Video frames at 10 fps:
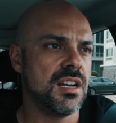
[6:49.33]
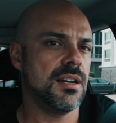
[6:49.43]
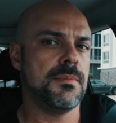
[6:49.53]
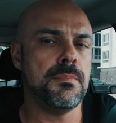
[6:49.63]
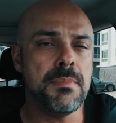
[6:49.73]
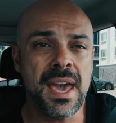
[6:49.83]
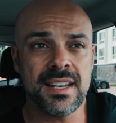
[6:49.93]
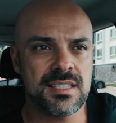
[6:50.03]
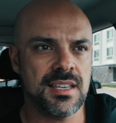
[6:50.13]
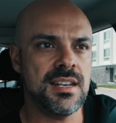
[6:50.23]
uh,
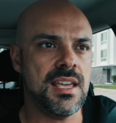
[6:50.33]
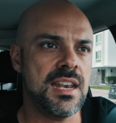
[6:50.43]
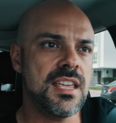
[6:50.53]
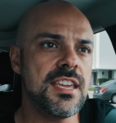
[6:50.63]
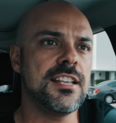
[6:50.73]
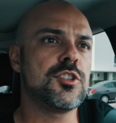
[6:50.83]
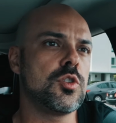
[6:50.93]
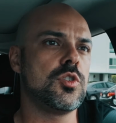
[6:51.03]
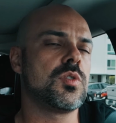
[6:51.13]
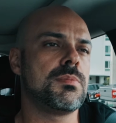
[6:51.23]
medicine and he
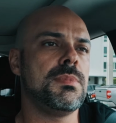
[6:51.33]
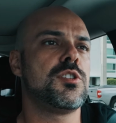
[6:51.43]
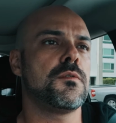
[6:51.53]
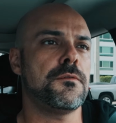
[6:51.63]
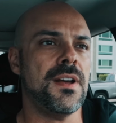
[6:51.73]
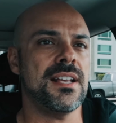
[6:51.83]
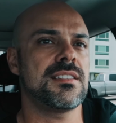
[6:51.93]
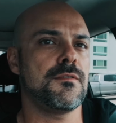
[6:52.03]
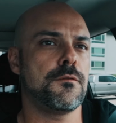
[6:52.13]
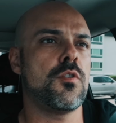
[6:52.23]
introduced me to
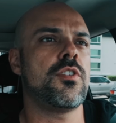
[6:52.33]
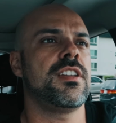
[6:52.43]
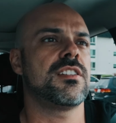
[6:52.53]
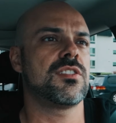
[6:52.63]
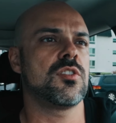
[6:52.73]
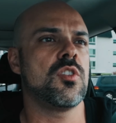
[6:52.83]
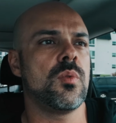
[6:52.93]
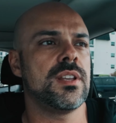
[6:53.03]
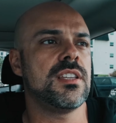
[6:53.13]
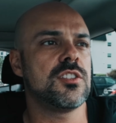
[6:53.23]
fasting four years ago
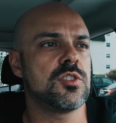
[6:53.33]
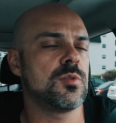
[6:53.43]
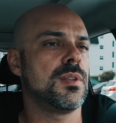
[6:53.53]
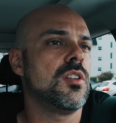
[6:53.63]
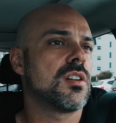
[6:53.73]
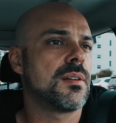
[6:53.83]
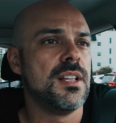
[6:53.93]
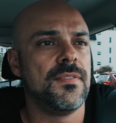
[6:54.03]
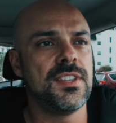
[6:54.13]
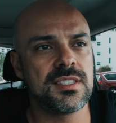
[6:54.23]
when he told me look
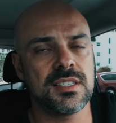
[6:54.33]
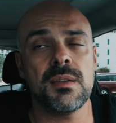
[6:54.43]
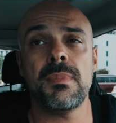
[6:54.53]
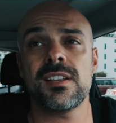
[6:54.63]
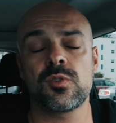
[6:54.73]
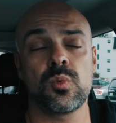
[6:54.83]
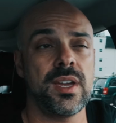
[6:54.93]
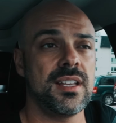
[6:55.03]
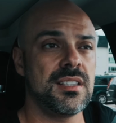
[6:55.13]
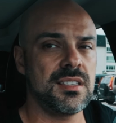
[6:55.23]
this is the best
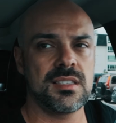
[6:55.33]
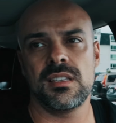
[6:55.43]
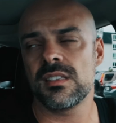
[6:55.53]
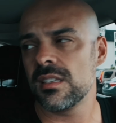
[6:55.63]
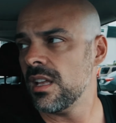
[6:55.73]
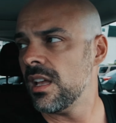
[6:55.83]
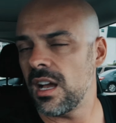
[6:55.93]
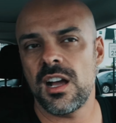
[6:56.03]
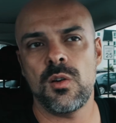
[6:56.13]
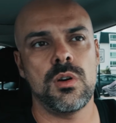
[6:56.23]
way this is
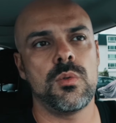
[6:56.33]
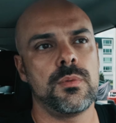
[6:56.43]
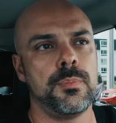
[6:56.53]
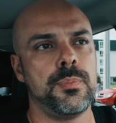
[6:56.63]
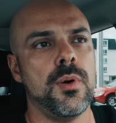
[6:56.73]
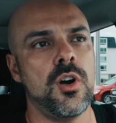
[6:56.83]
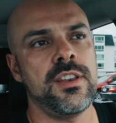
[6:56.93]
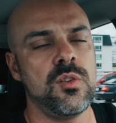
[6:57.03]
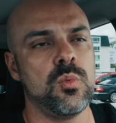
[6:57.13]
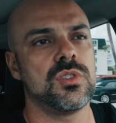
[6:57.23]
how our
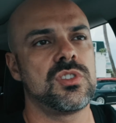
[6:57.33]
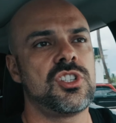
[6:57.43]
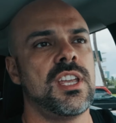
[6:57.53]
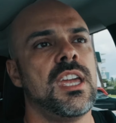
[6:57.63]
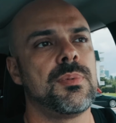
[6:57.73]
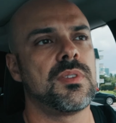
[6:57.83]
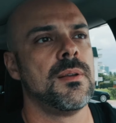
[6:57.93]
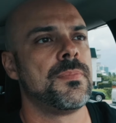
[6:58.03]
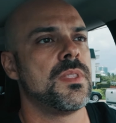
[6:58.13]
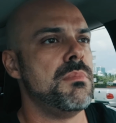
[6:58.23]
body was shaped
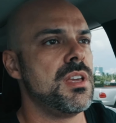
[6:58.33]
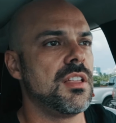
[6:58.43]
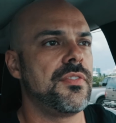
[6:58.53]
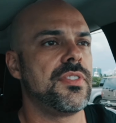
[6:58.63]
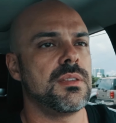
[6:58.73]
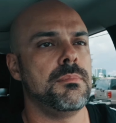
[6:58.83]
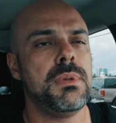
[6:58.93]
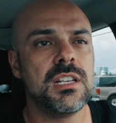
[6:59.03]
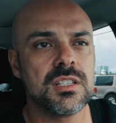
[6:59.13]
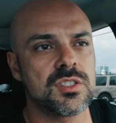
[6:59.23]
million,
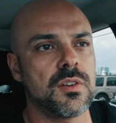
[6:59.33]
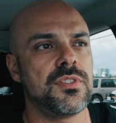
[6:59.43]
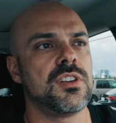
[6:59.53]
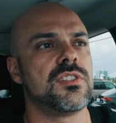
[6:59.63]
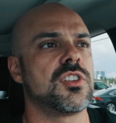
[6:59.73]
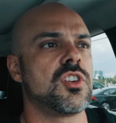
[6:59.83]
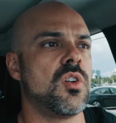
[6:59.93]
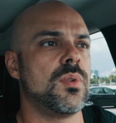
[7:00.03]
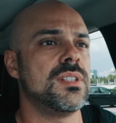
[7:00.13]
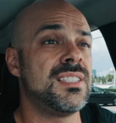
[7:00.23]
millions of years
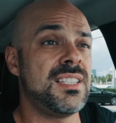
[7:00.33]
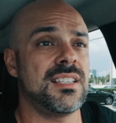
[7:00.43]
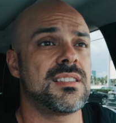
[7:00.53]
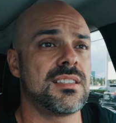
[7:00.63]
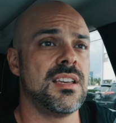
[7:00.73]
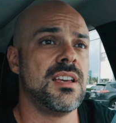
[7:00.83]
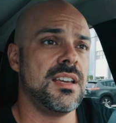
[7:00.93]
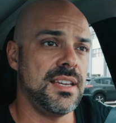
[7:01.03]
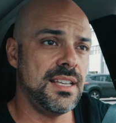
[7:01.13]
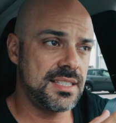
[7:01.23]
ago and this
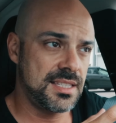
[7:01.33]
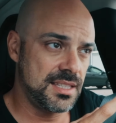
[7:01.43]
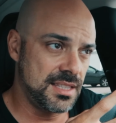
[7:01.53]
is